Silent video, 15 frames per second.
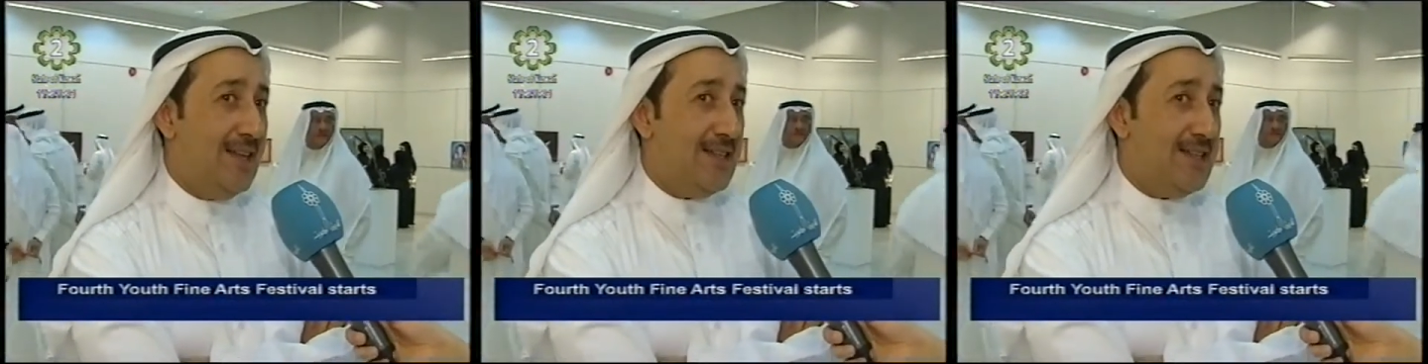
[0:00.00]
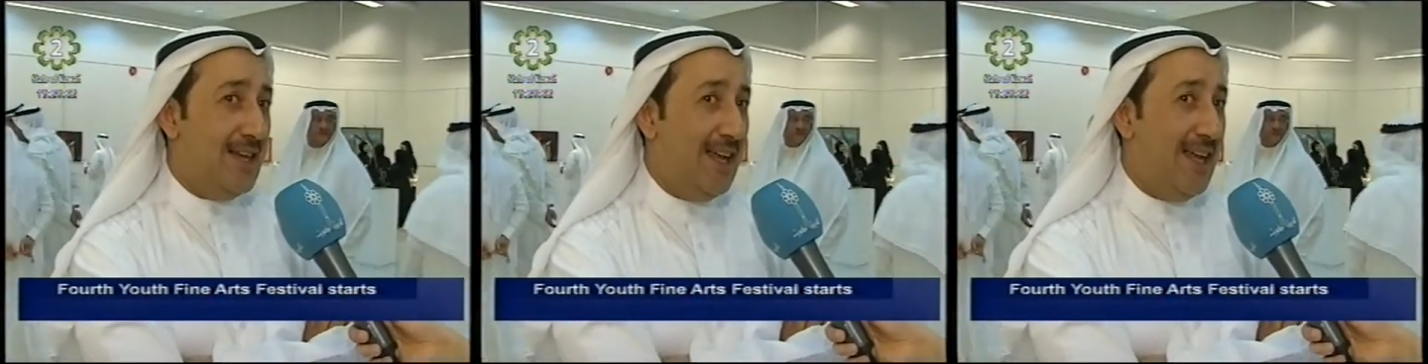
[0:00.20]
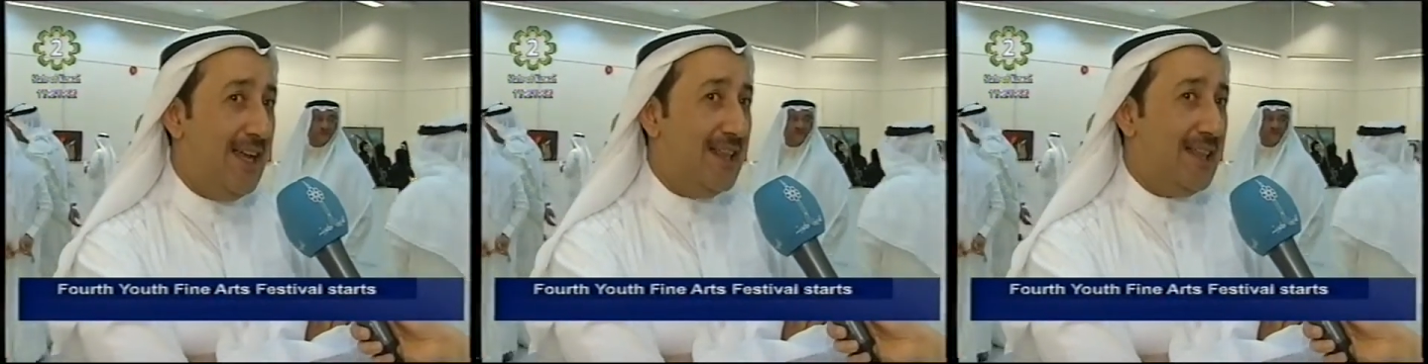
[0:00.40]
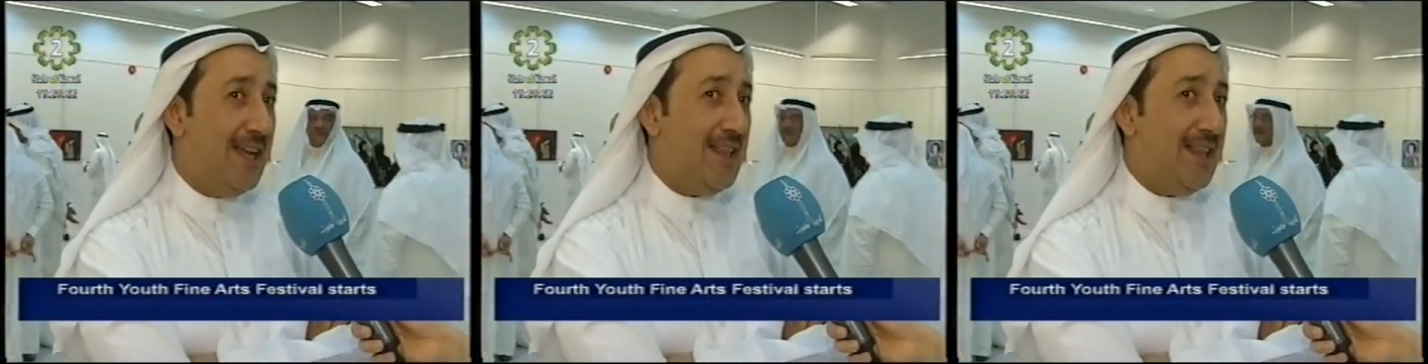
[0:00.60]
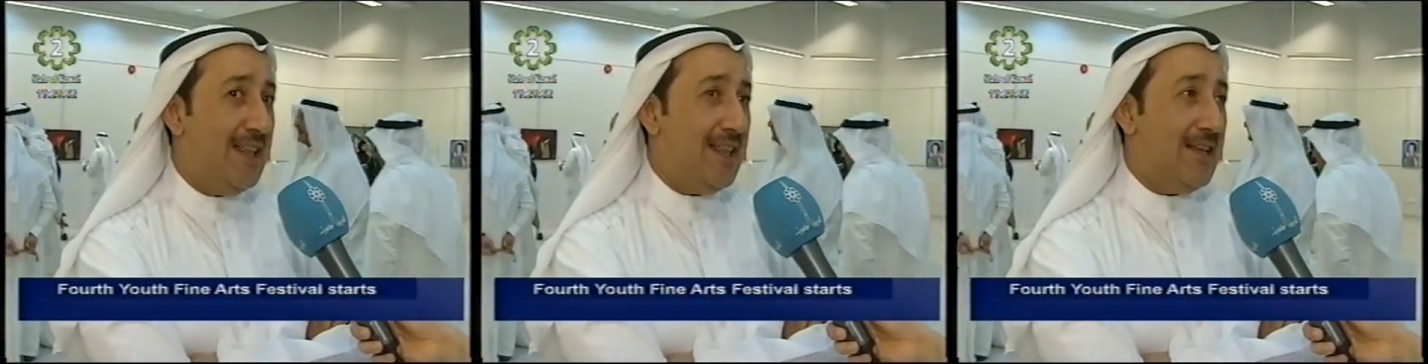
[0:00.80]
take
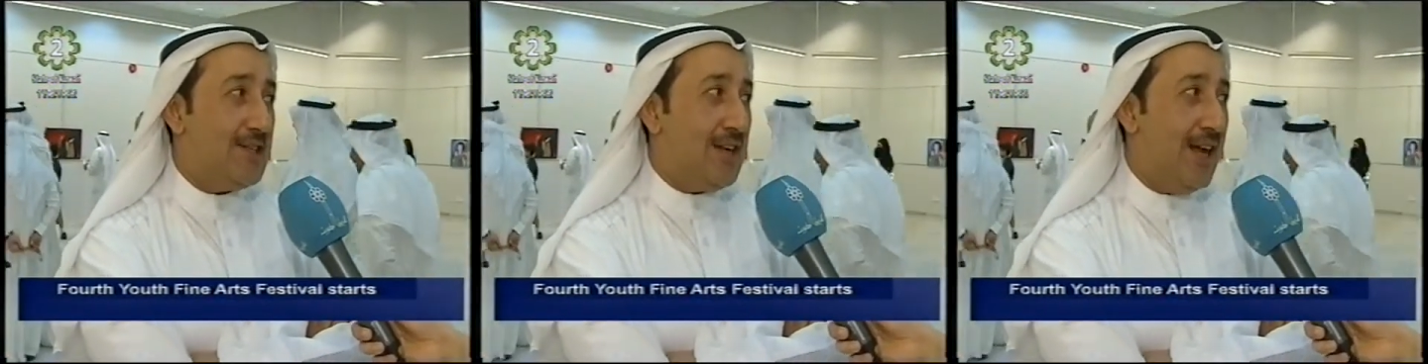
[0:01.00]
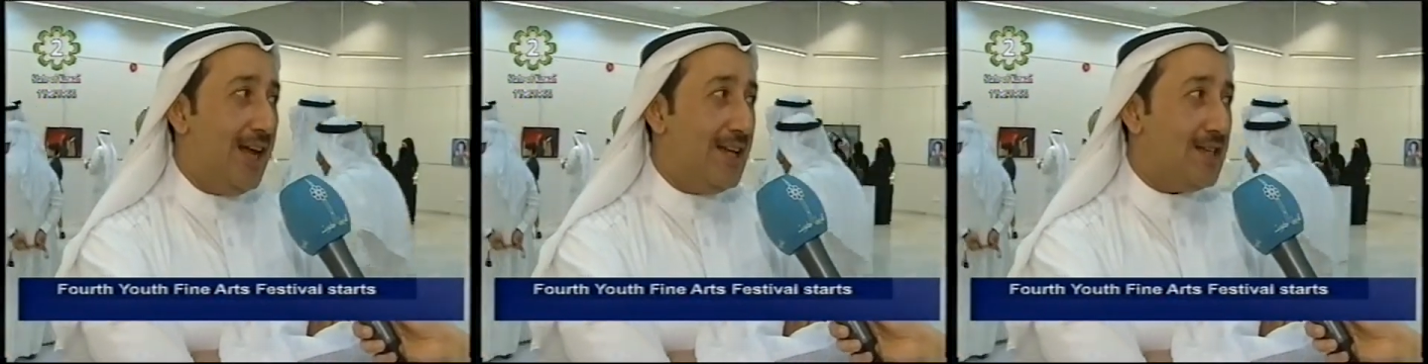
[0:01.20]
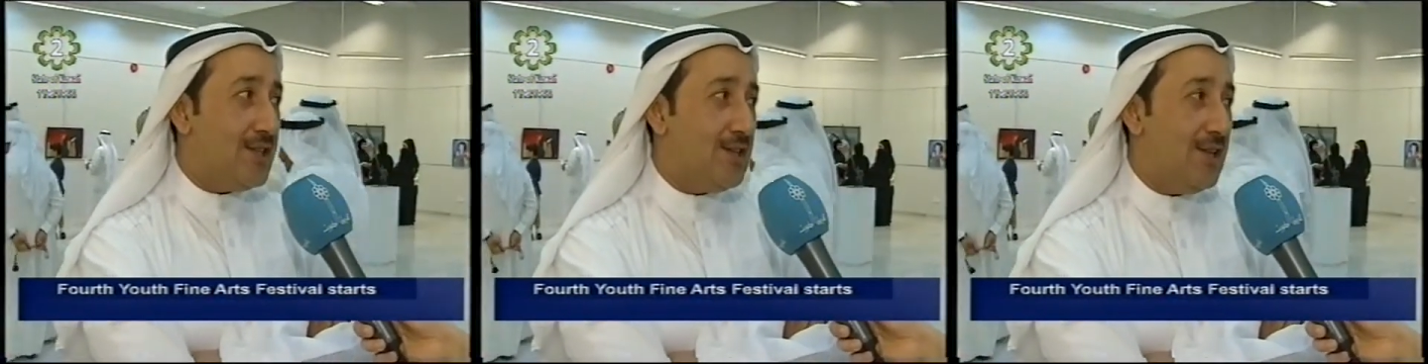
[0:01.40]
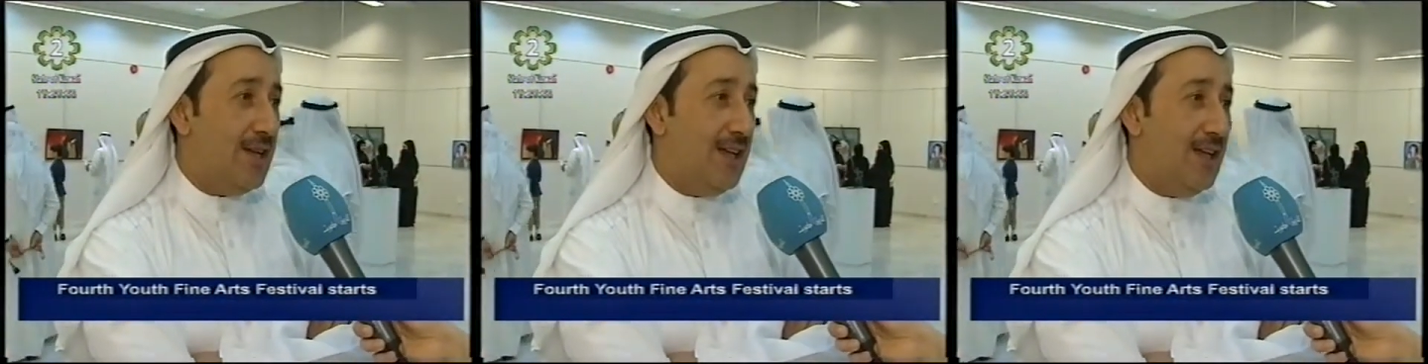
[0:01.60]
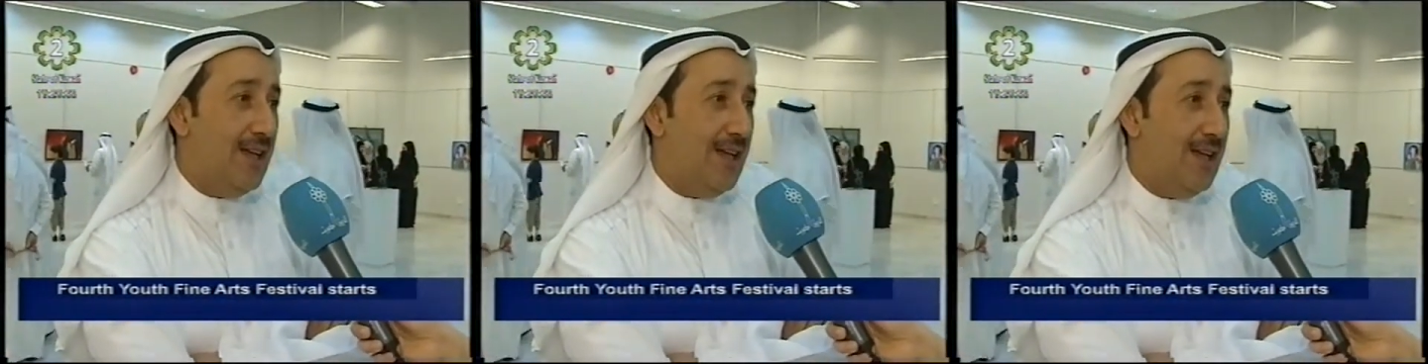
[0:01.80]
the chance
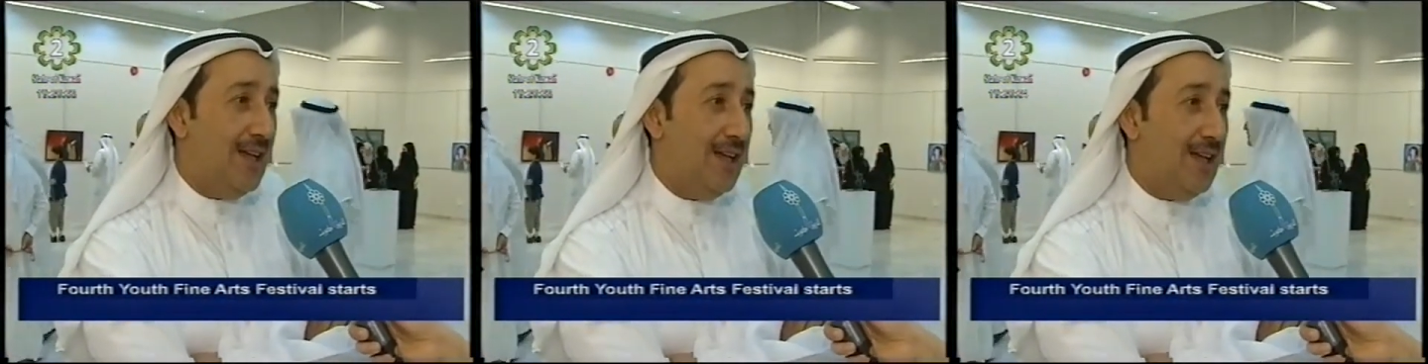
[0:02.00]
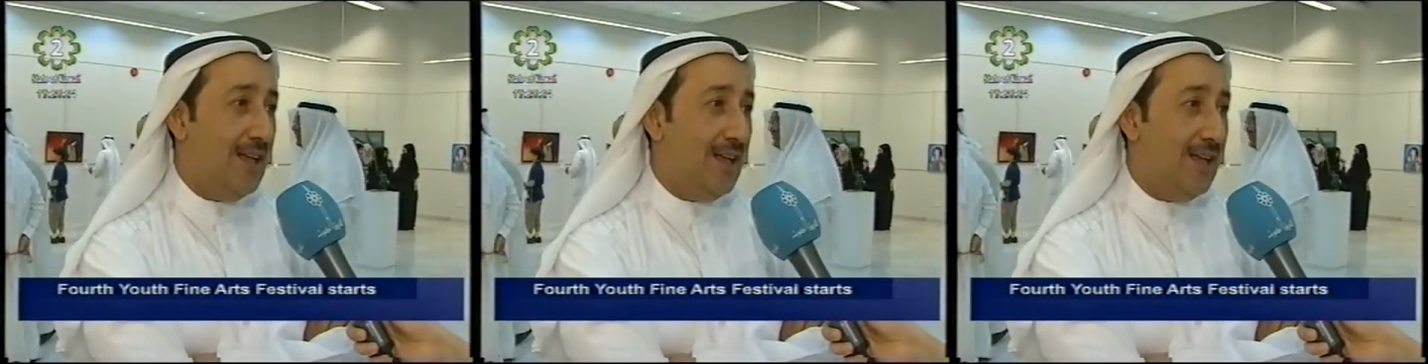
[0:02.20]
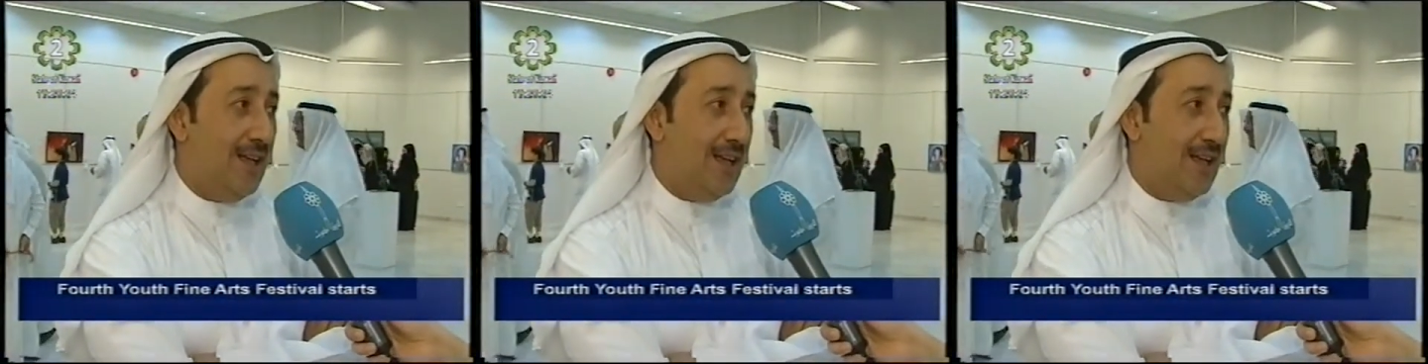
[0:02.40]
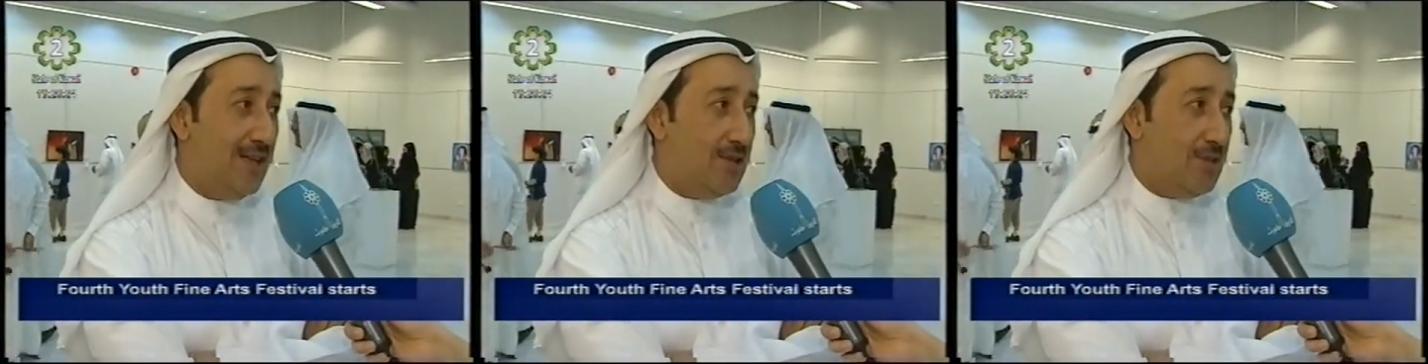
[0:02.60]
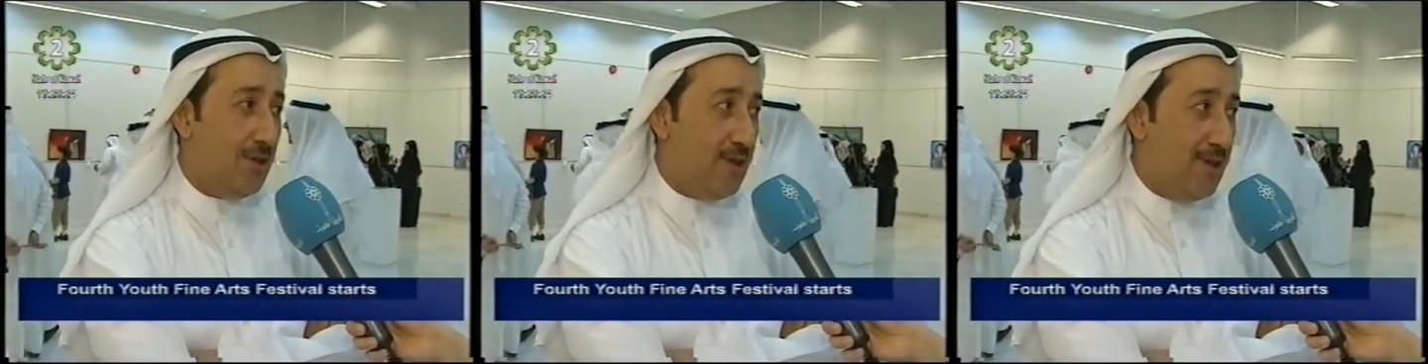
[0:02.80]

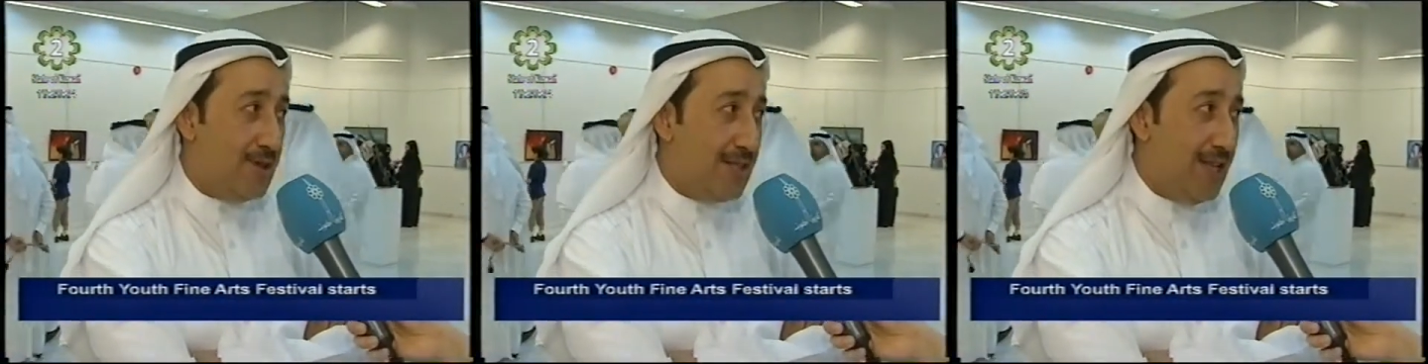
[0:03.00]
this